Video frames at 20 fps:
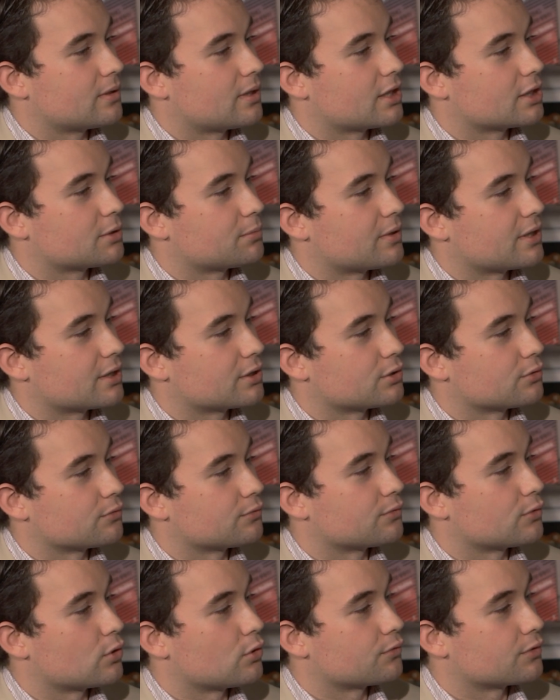aspect
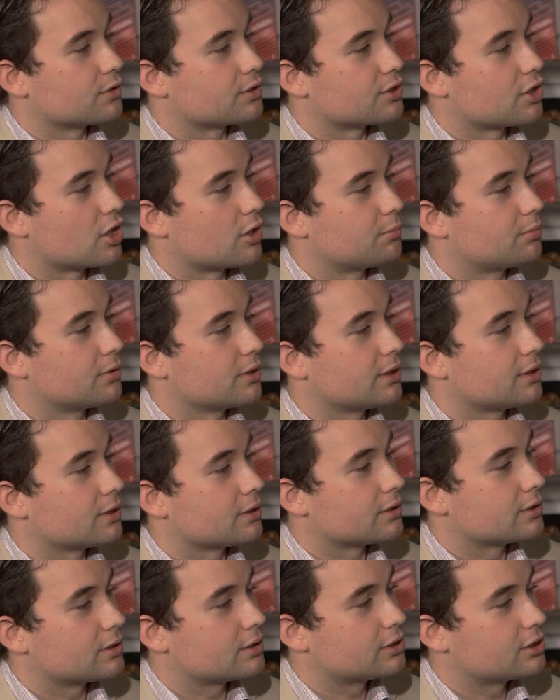of, of guitar
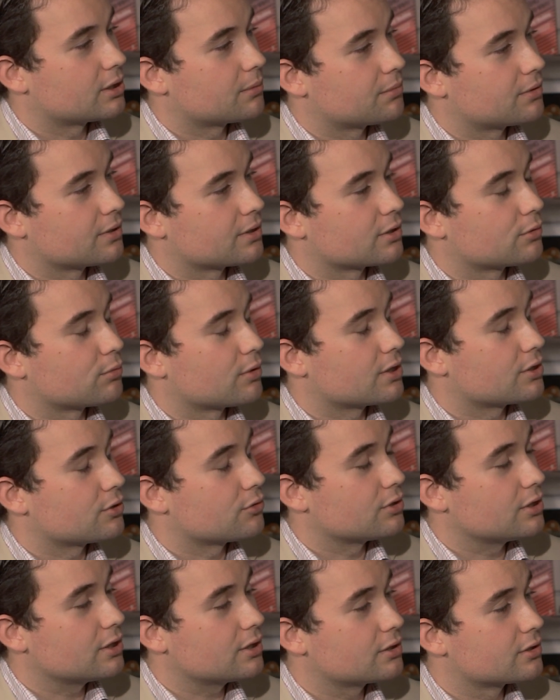playing. It's something quite
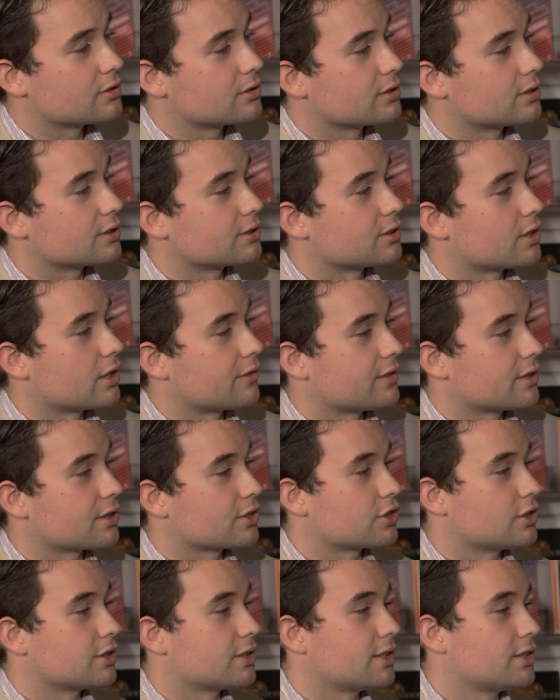unique to the guitar
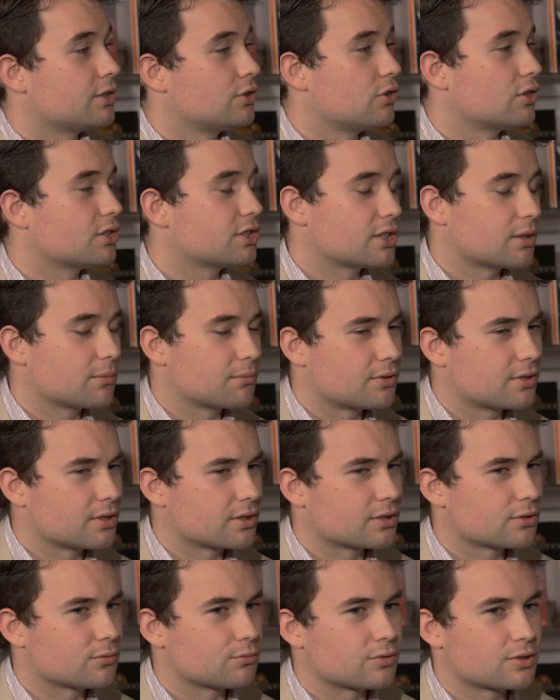actually, and yeah. not
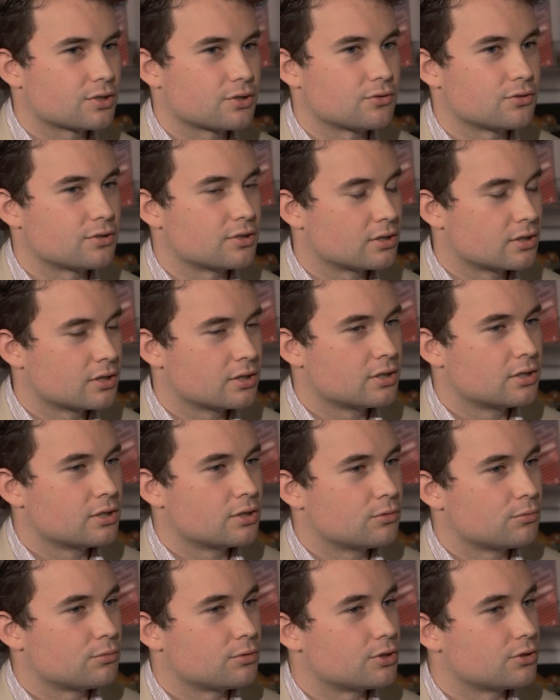something that we should
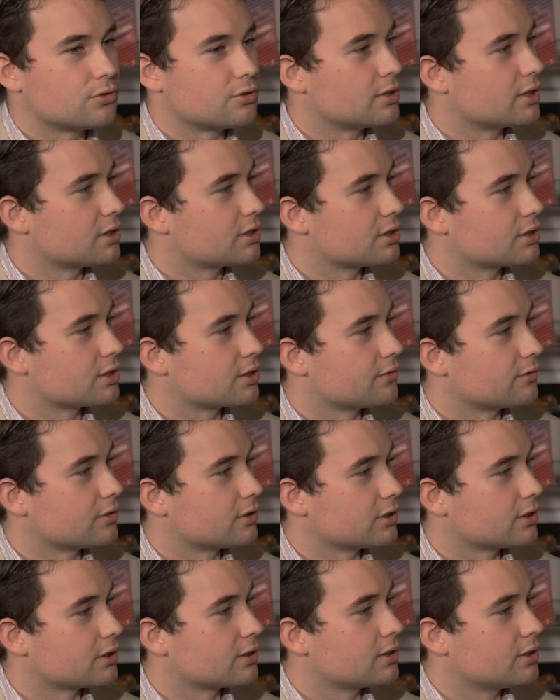we should
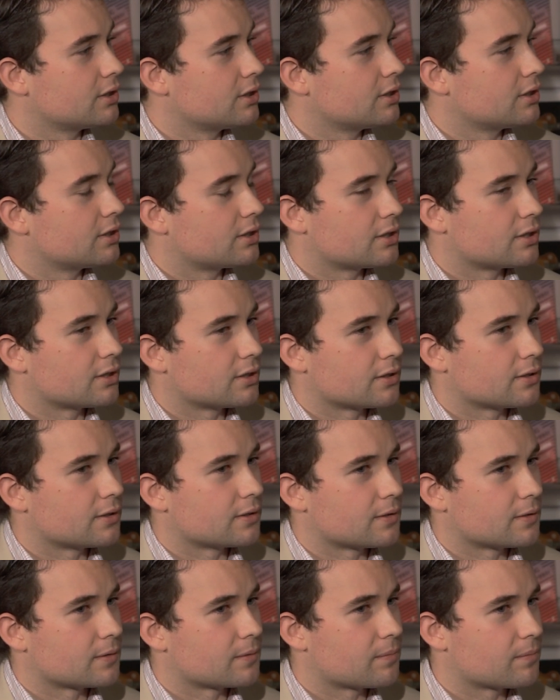necessarily uh,
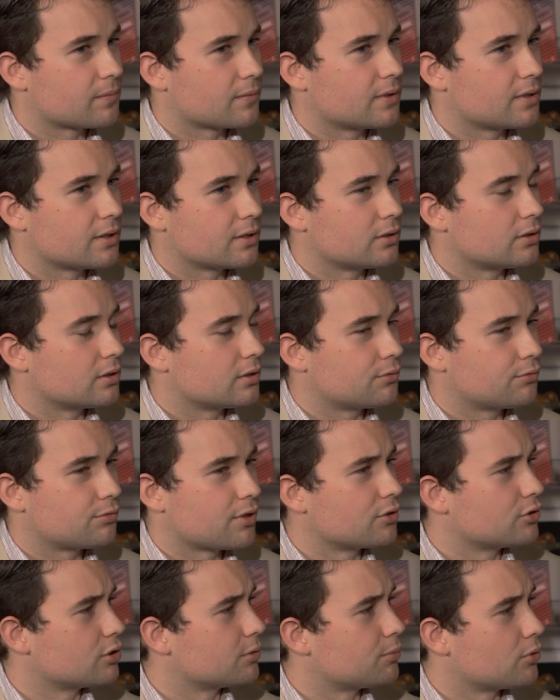uh,
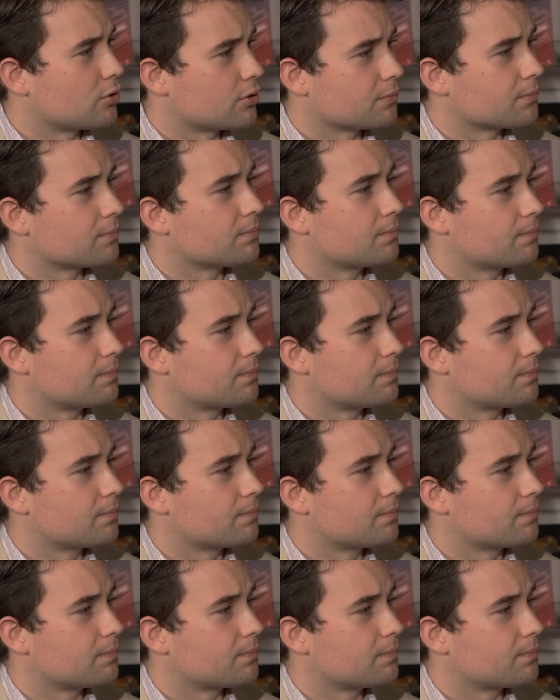frown upon.